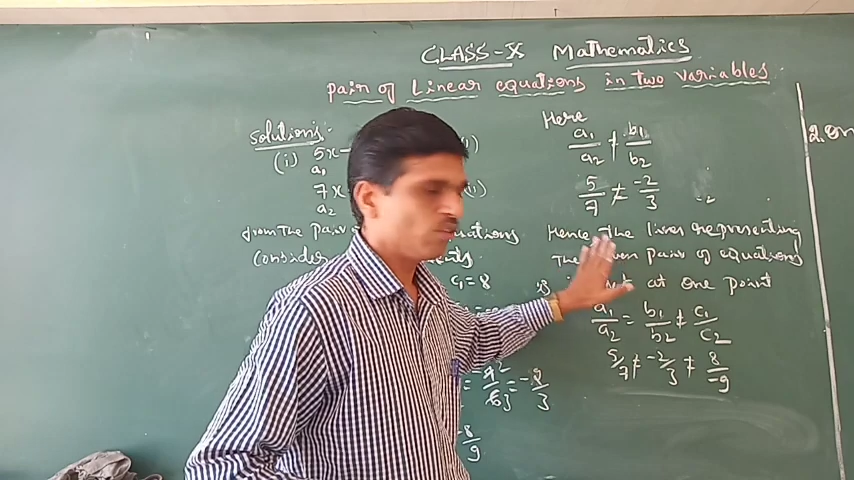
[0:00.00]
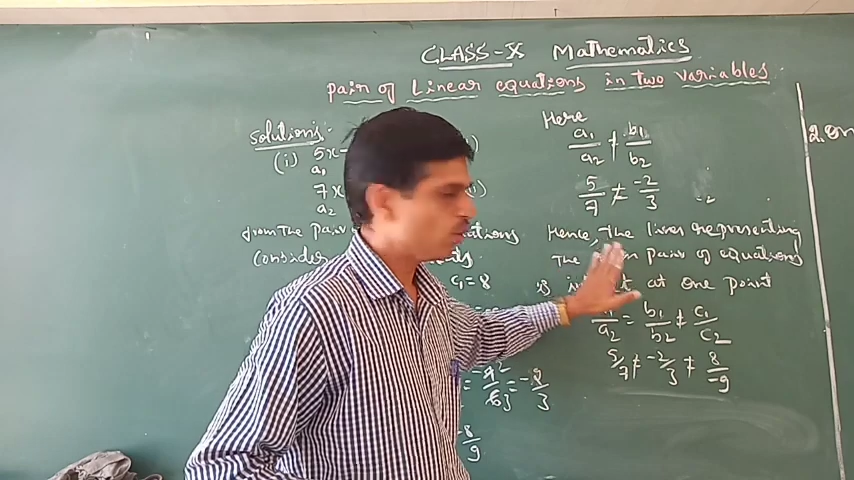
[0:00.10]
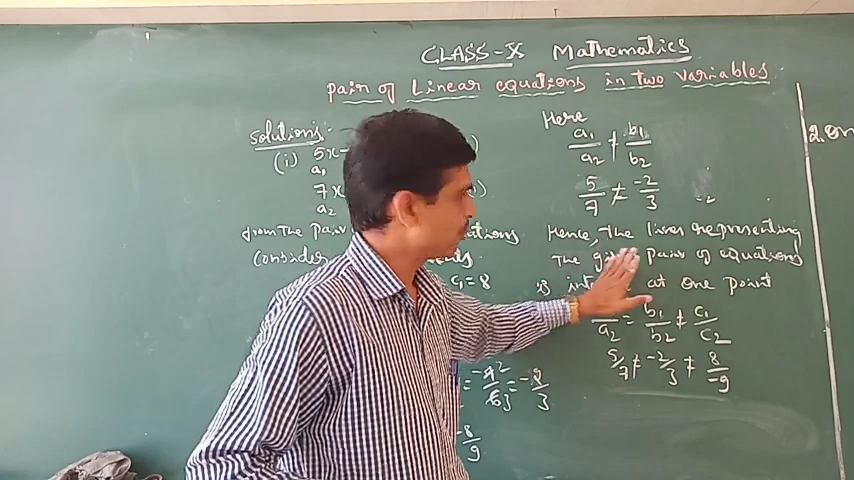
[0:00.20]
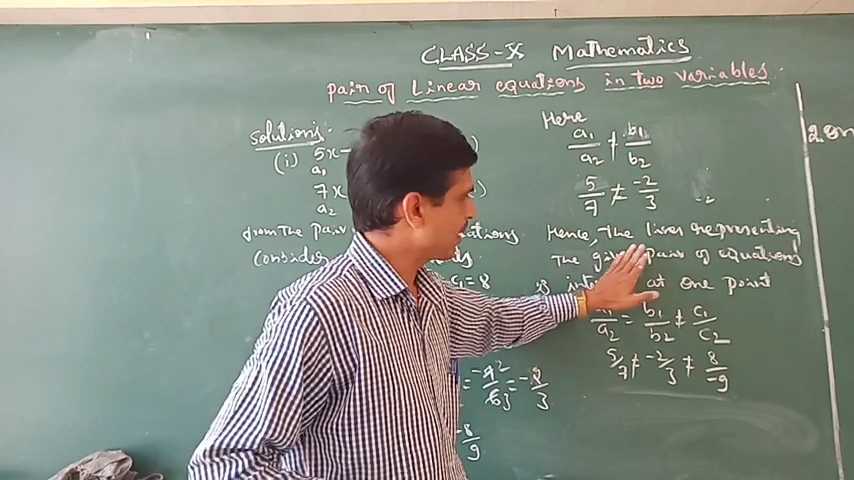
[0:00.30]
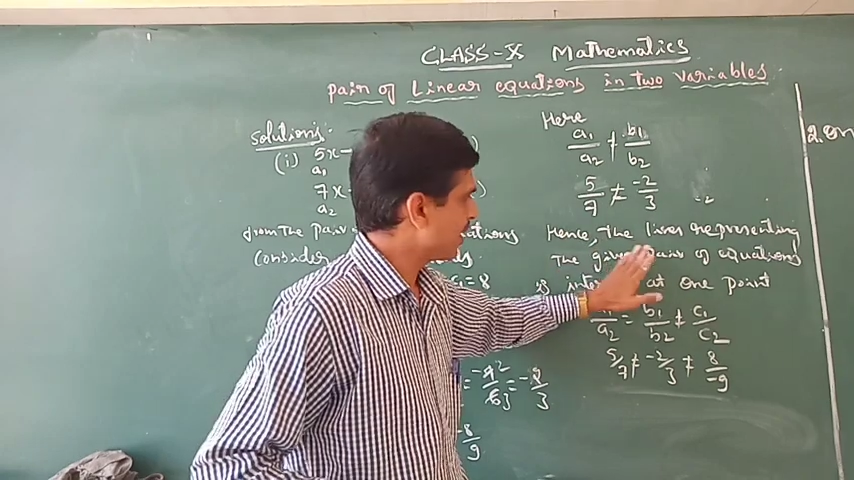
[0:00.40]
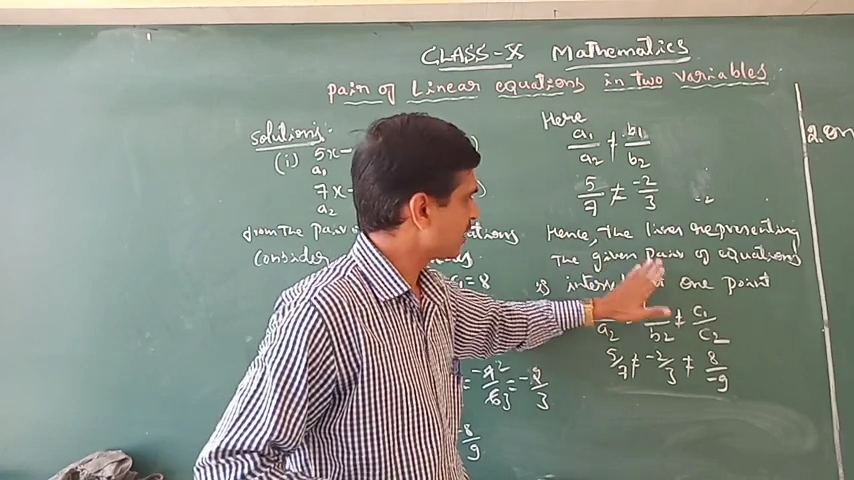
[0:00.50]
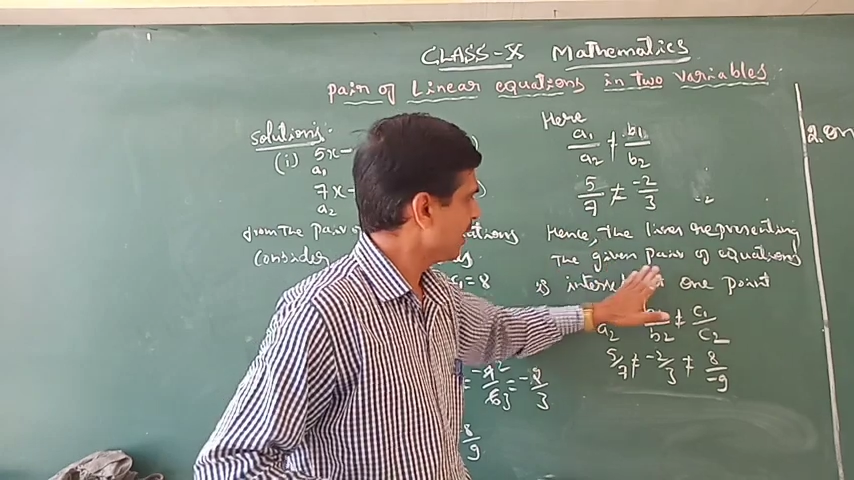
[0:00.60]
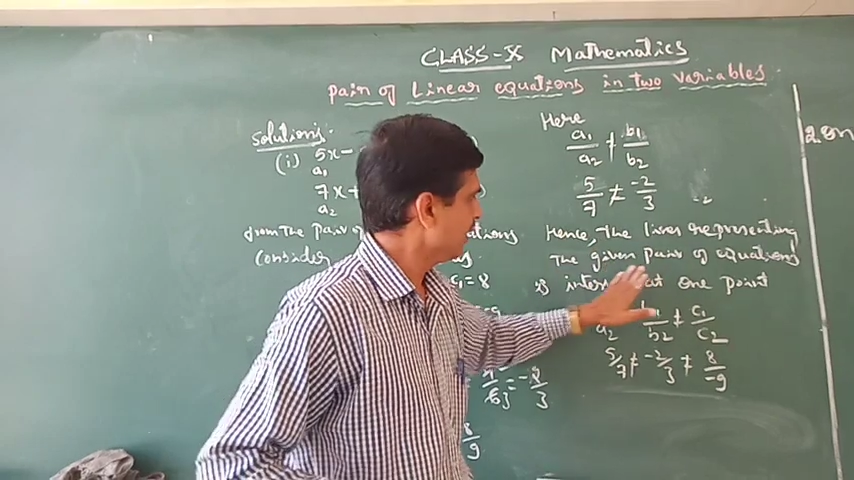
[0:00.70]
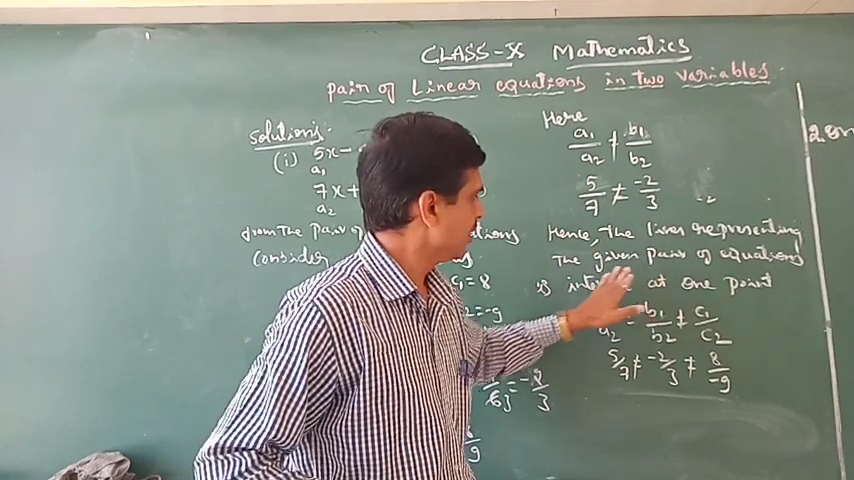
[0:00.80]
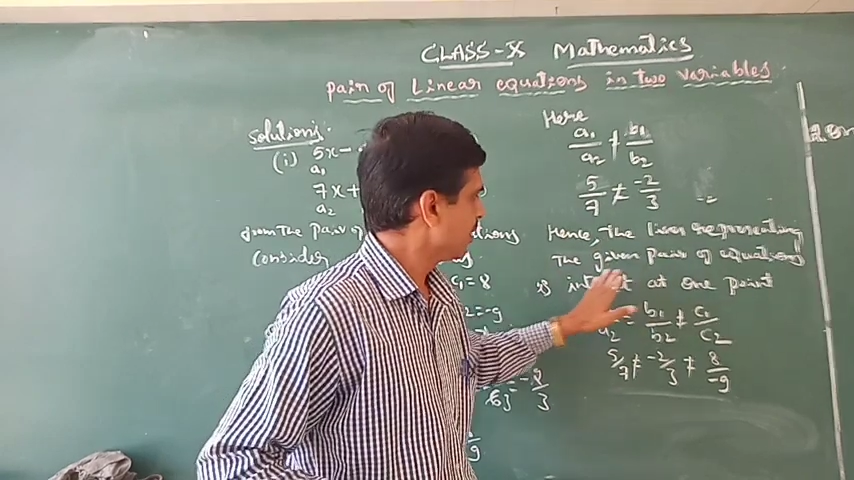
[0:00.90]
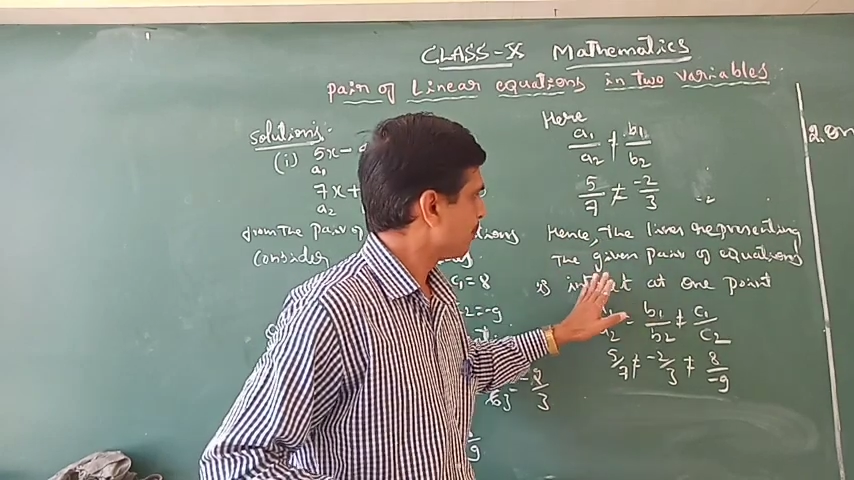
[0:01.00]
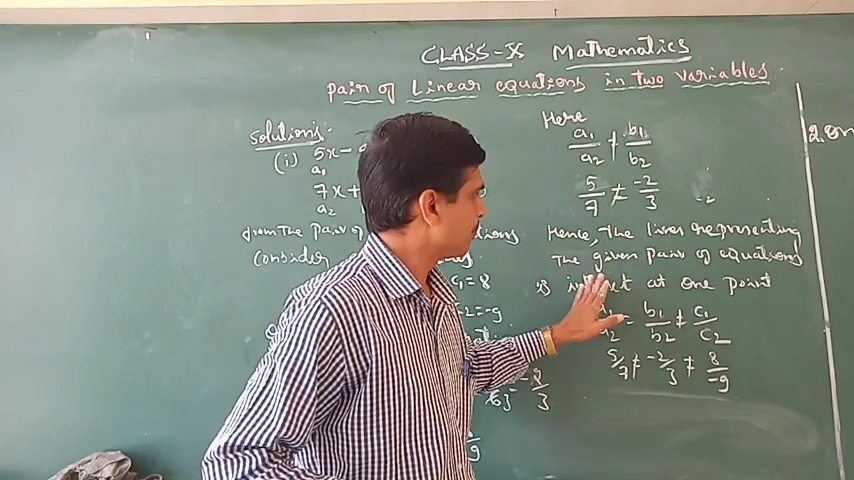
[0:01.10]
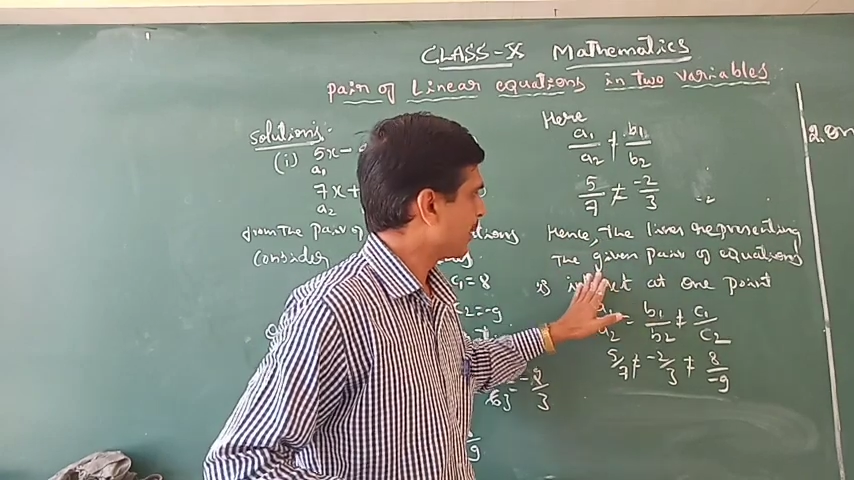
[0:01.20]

obtained the